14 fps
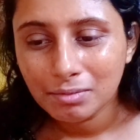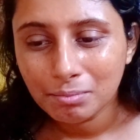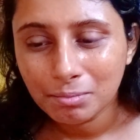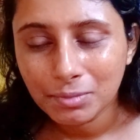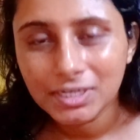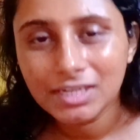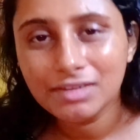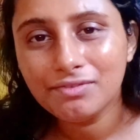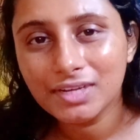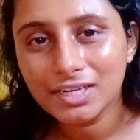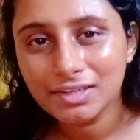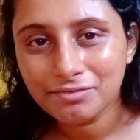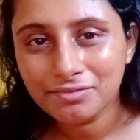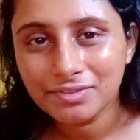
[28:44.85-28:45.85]
But even
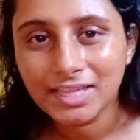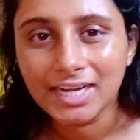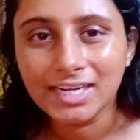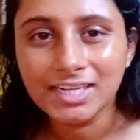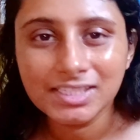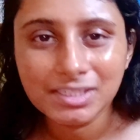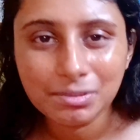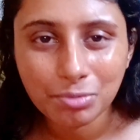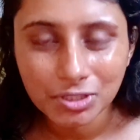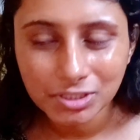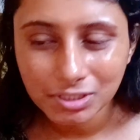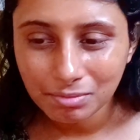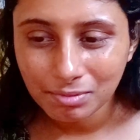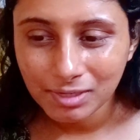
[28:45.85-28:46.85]
if that is a
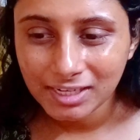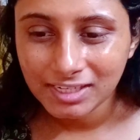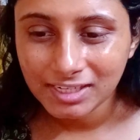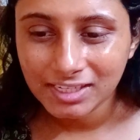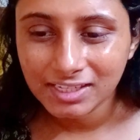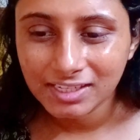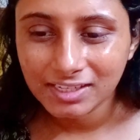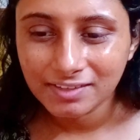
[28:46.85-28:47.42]
possibility,